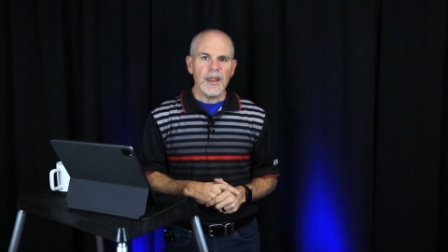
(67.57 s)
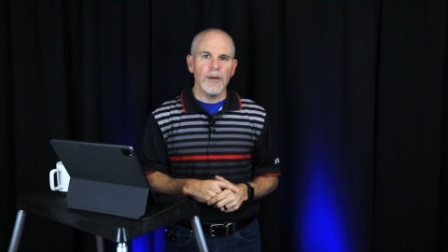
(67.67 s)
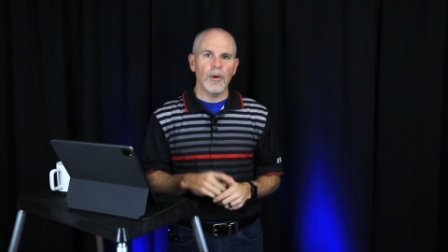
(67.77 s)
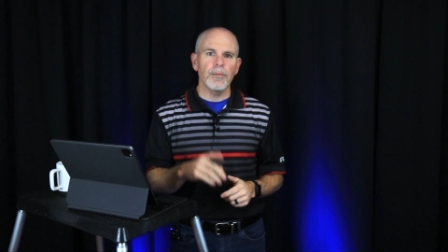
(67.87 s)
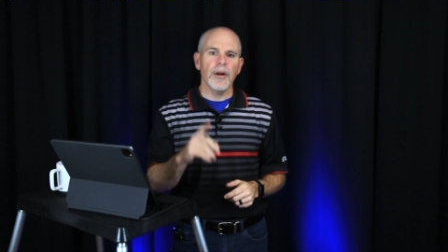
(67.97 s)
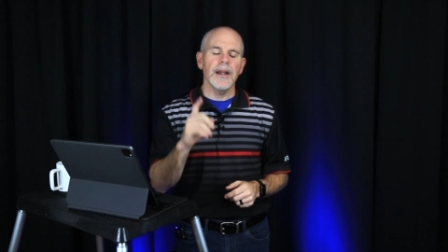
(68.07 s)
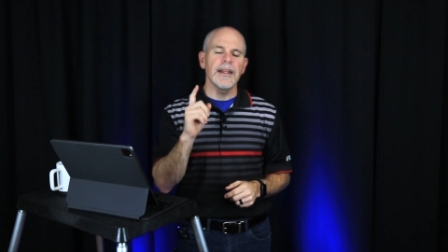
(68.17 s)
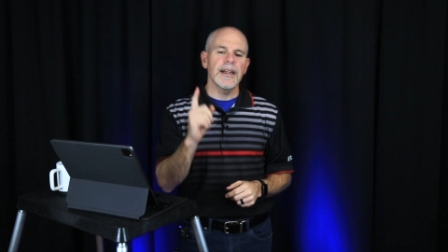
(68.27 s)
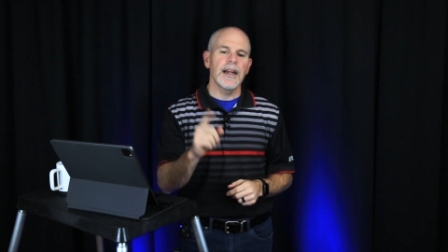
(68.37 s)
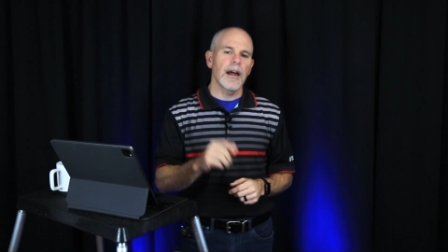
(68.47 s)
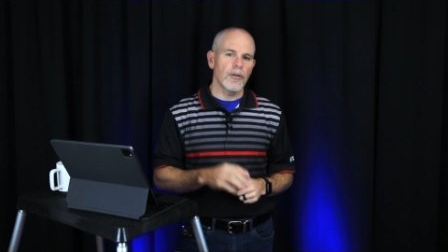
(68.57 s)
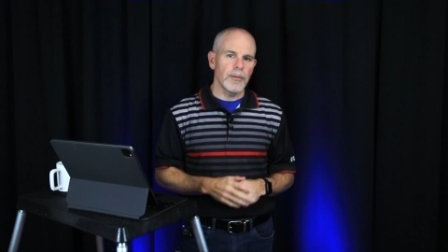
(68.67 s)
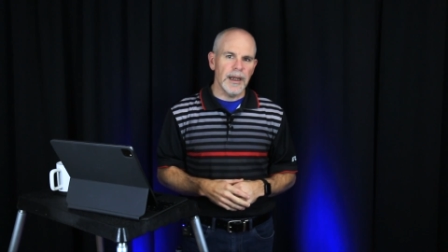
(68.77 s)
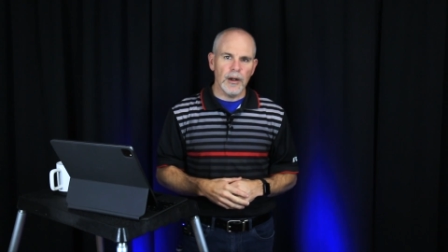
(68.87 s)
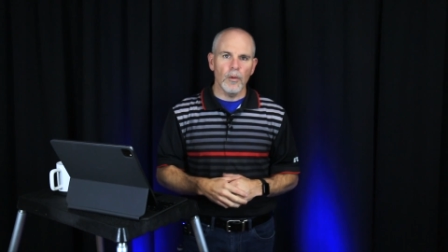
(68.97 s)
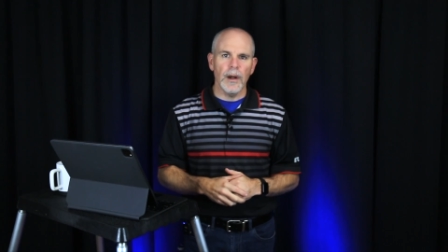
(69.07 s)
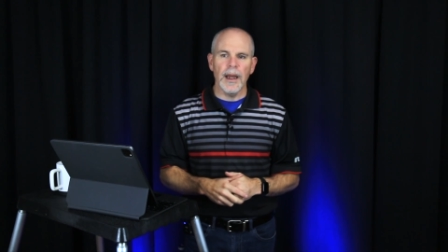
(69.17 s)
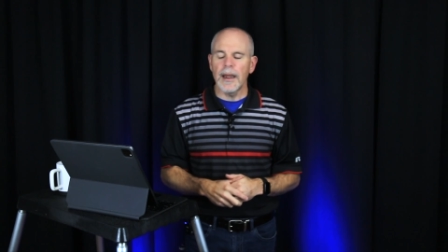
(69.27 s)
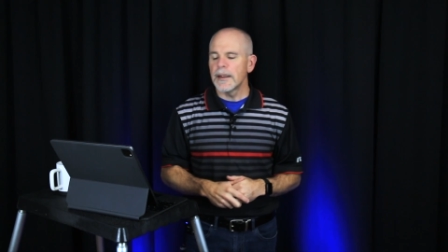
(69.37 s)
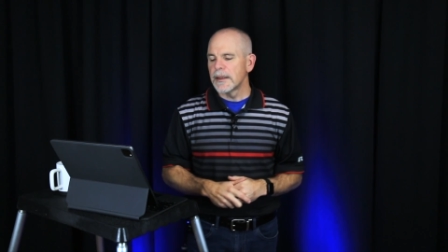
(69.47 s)
And we're praying that God will make a
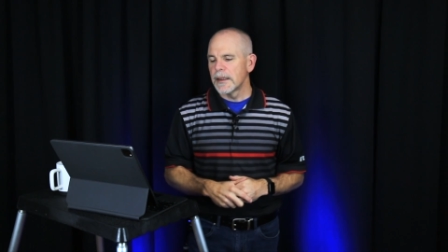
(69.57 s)
way